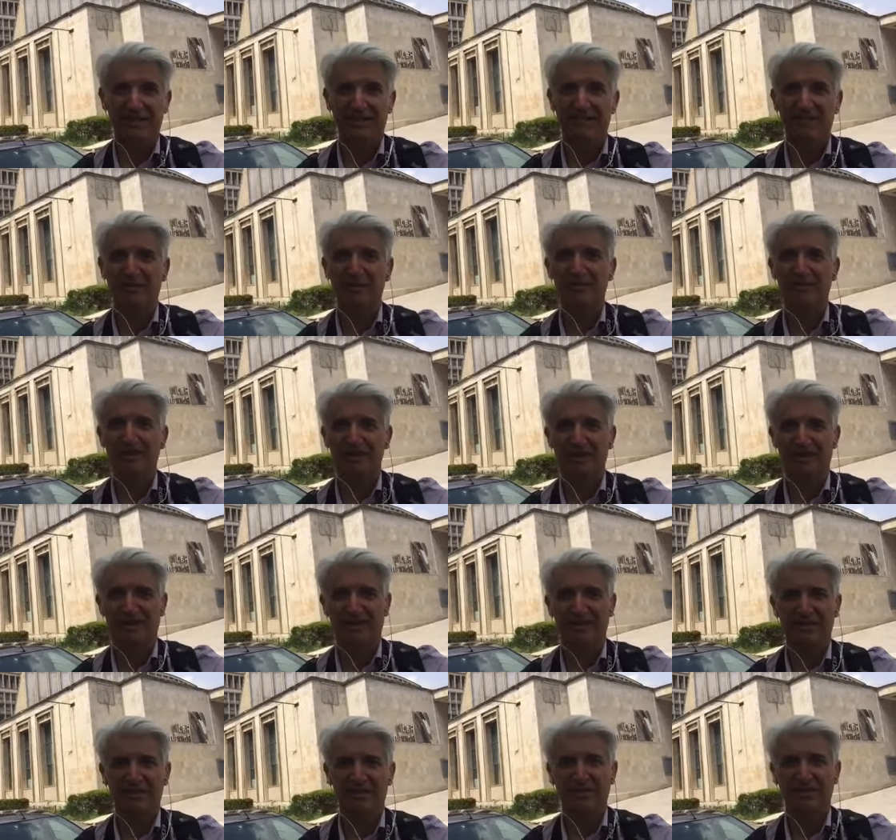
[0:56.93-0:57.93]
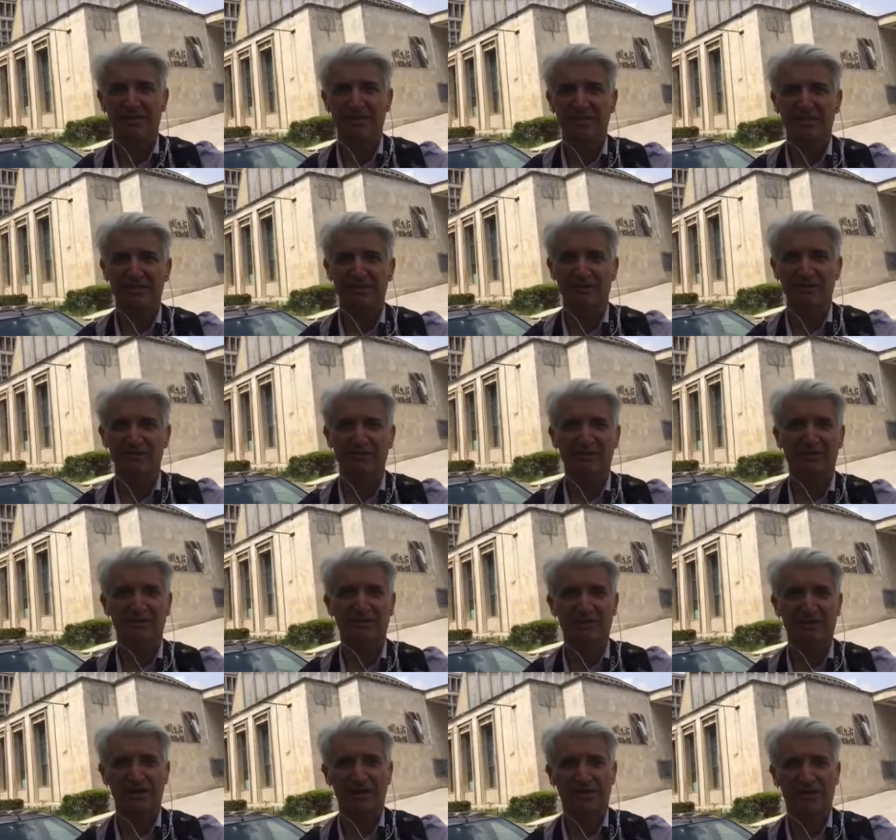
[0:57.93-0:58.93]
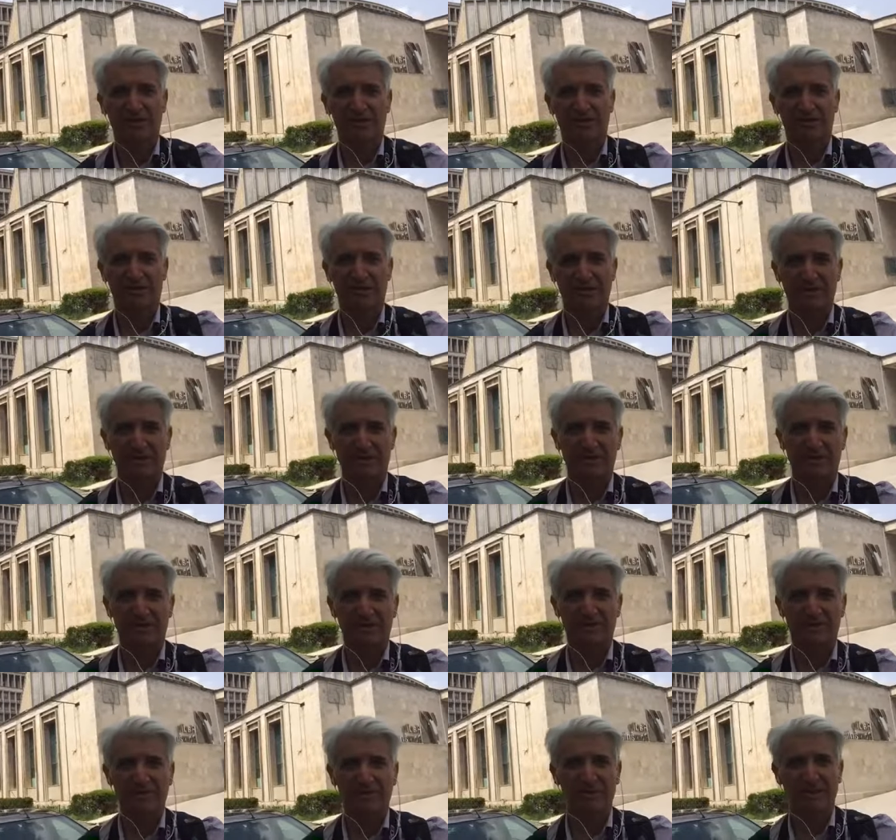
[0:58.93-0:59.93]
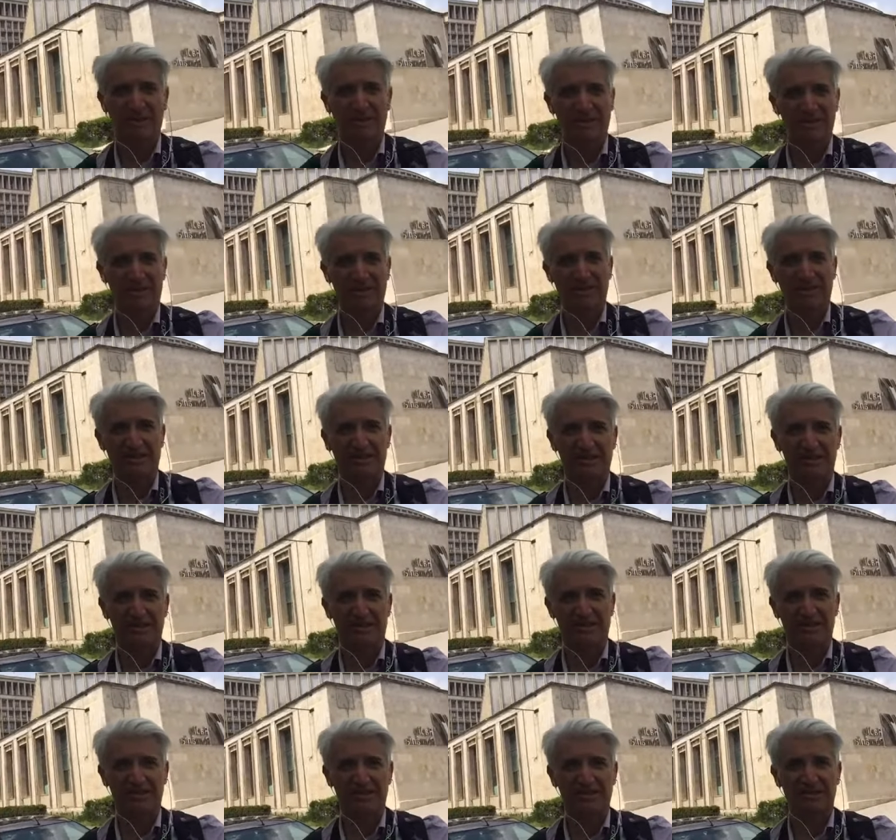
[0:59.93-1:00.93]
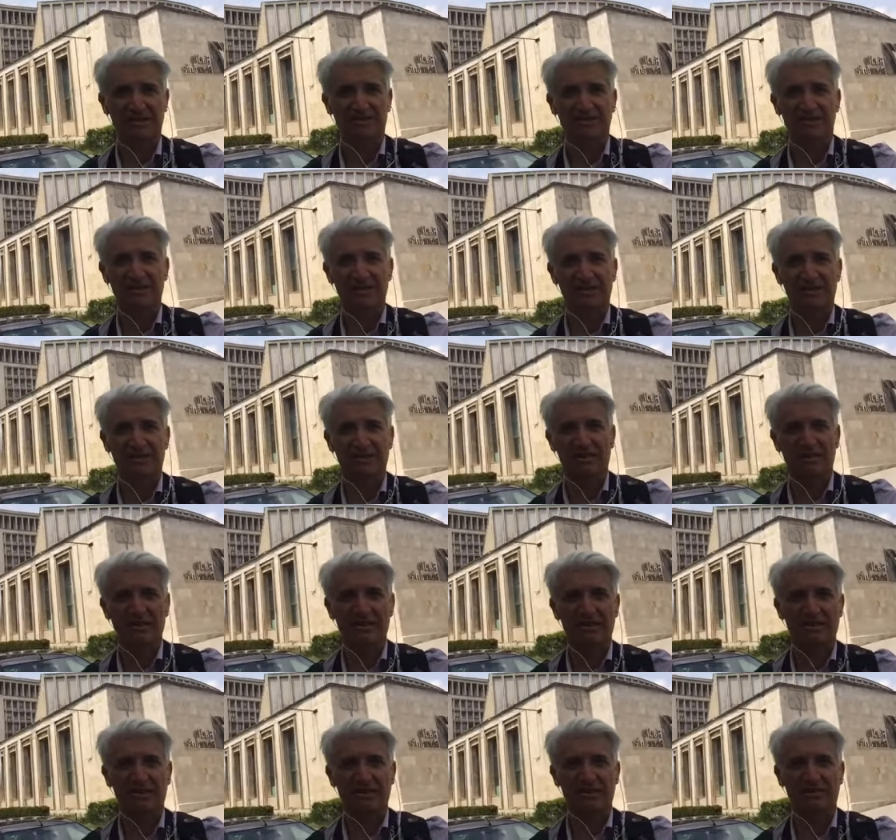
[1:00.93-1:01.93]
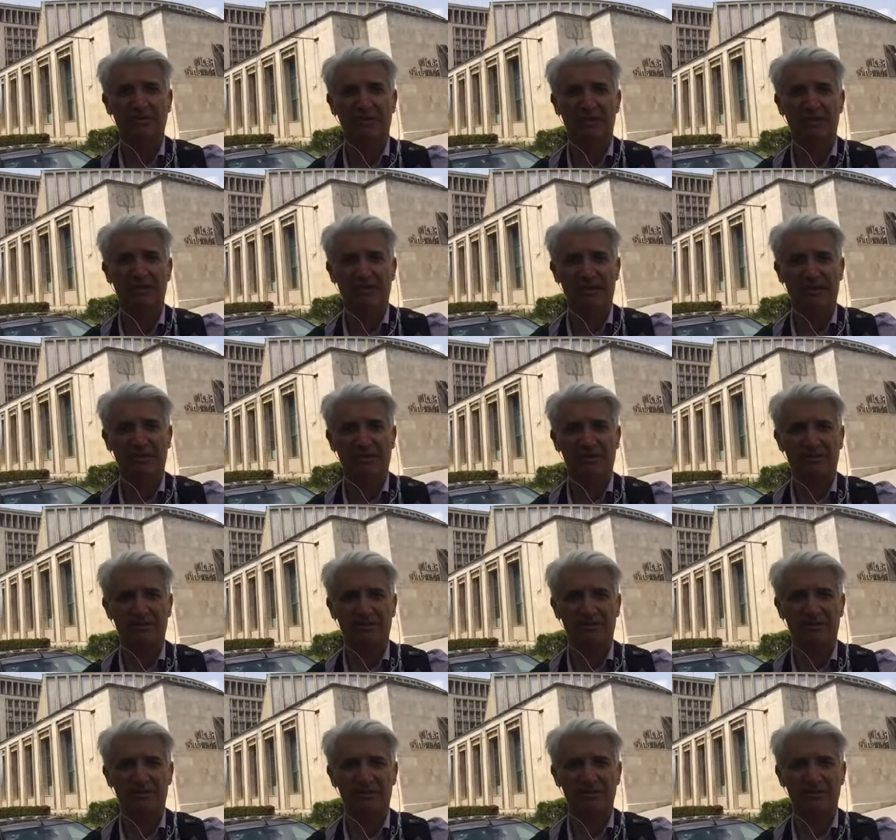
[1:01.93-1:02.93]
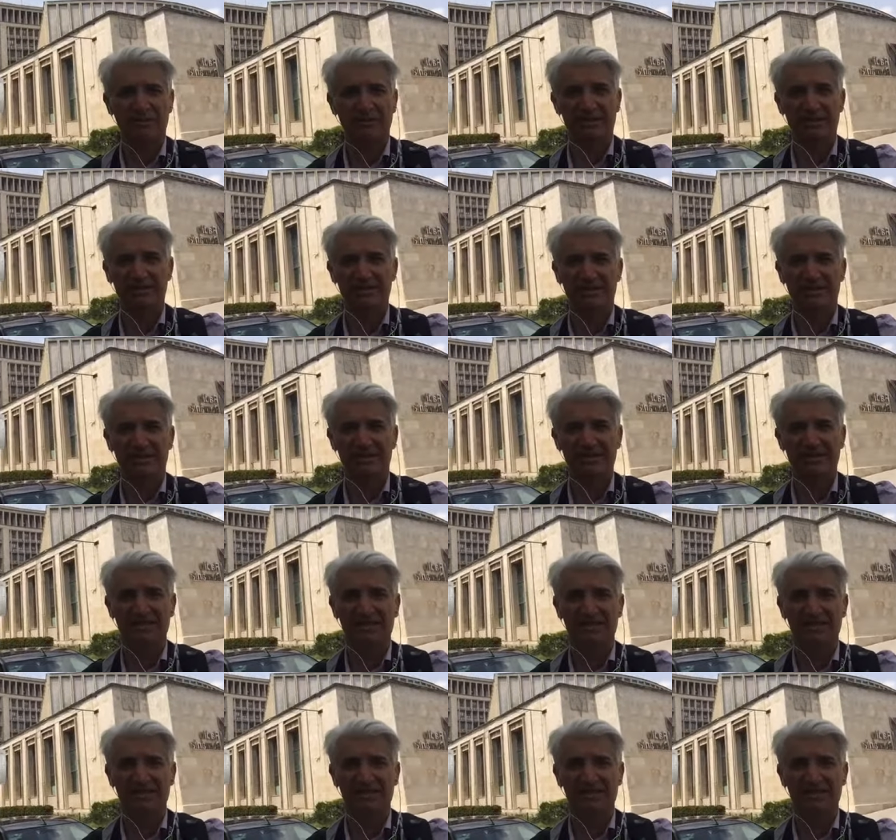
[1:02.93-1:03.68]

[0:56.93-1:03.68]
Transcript: Romania had a long row of dictatorships from the mid-1930s with royal dictatorship and the single